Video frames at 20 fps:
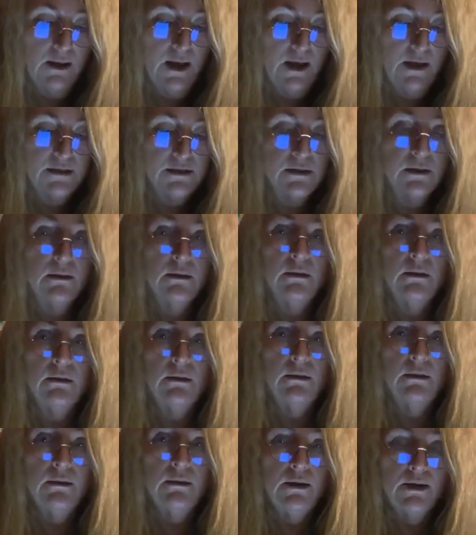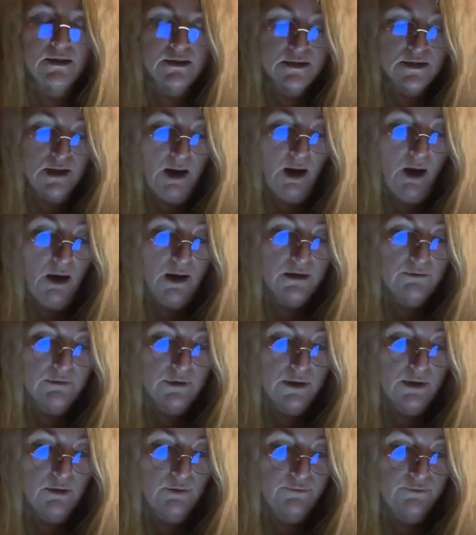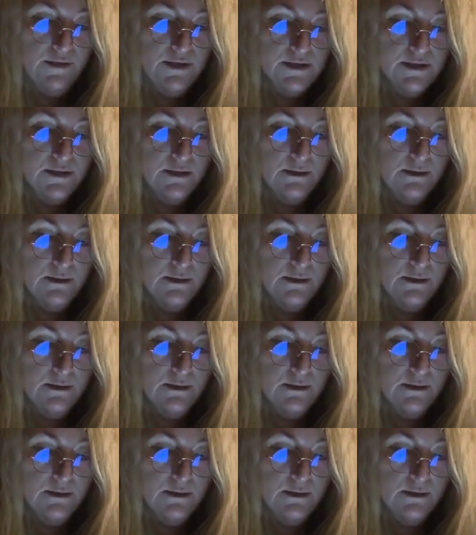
that. It's the irony of it.